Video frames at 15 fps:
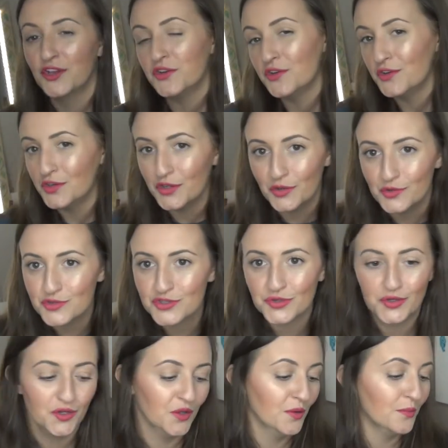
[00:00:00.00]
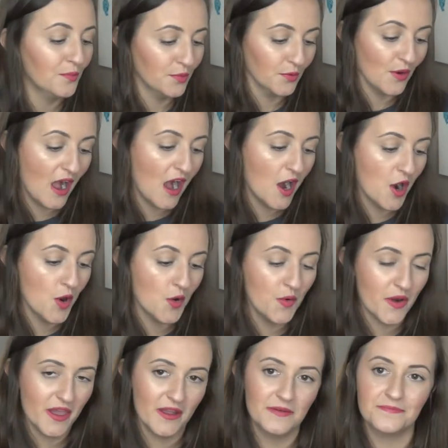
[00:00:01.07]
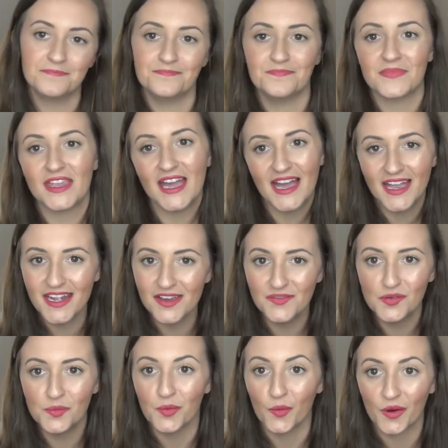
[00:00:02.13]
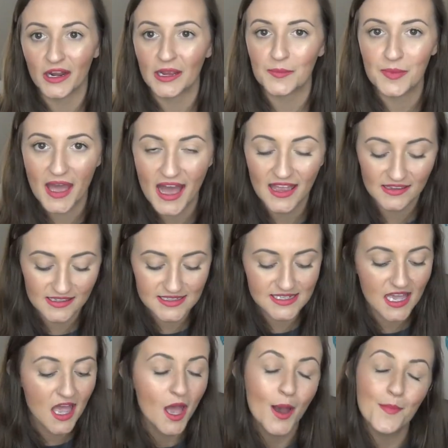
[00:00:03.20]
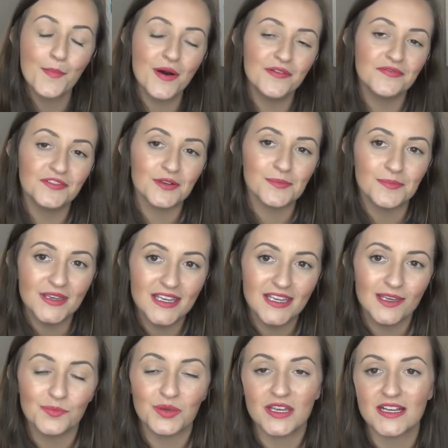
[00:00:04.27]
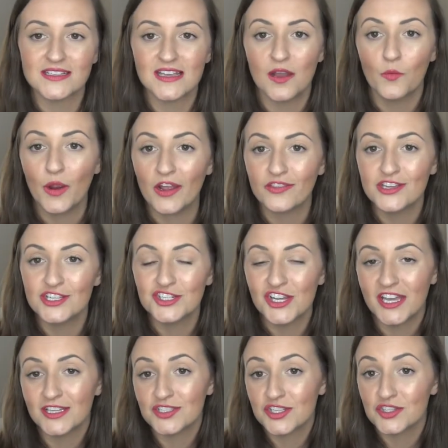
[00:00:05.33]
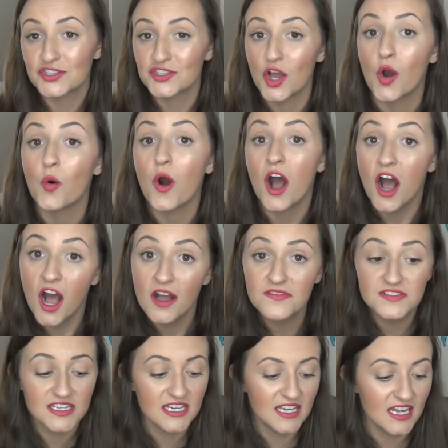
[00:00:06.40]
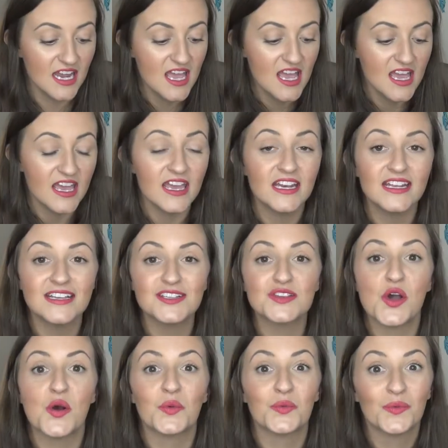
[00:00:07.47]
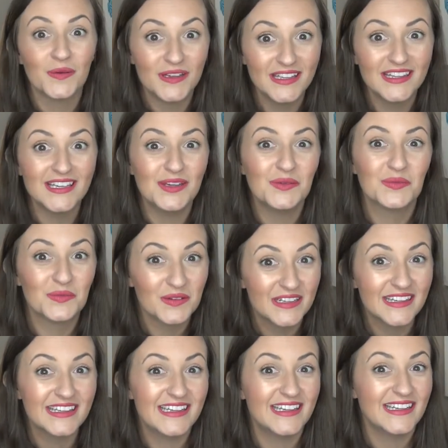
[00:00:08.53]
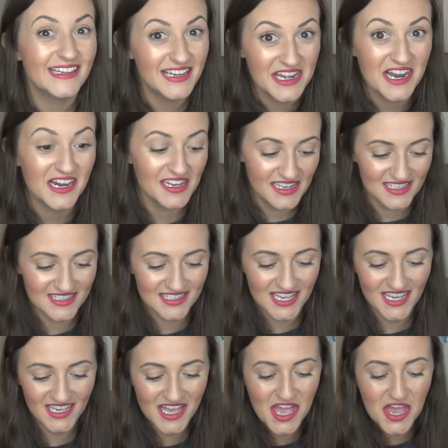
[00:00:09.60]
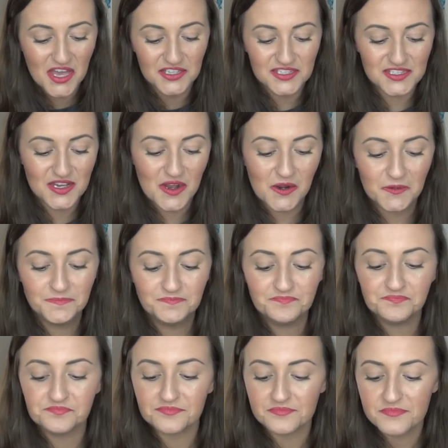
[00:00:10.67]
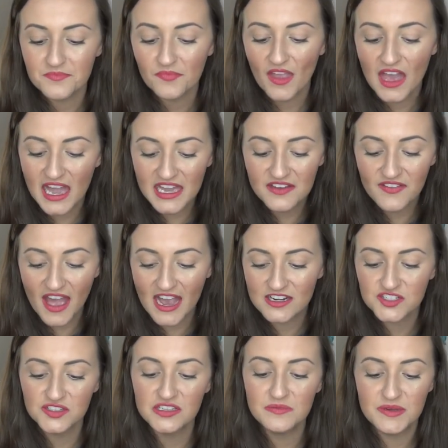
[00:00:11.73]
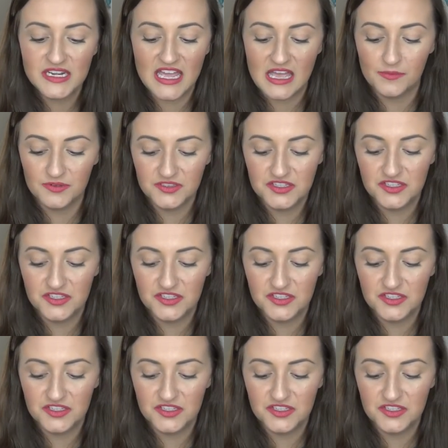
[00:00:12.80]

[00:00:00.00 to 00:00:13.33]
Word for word: neutral brown, kind of a boring palette, but for me, because I wear these shades so often, it is really, really nice. So I have actually been able